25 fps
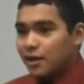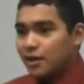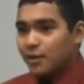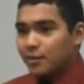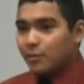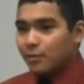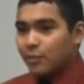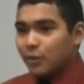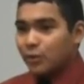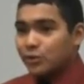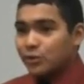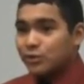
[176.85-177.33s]

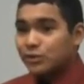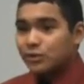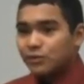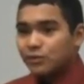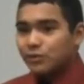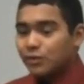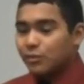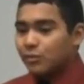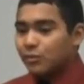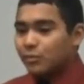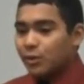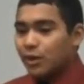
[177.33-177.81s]
most of
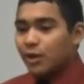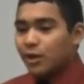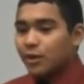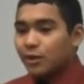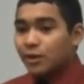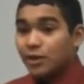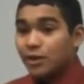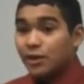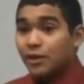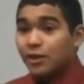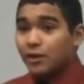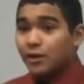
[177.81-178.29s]
them probably
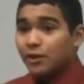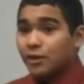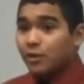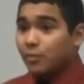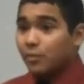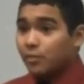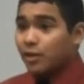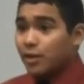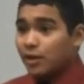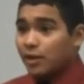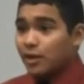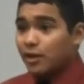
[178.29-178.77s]
younger than
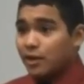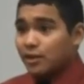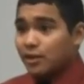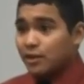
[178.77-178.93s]
me,